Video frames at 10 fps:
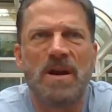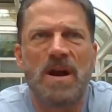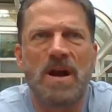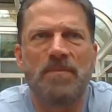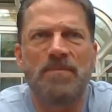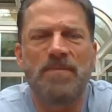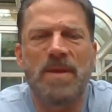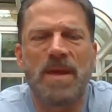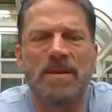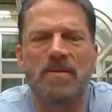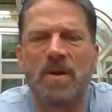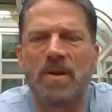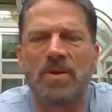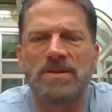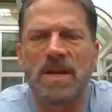And a
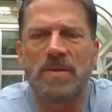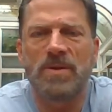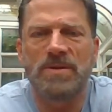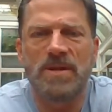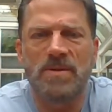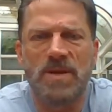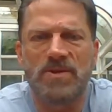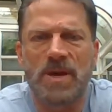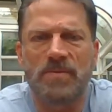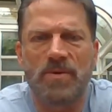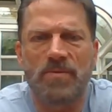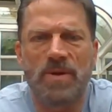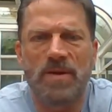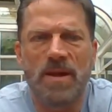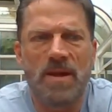good example is going to be in Chapter 3.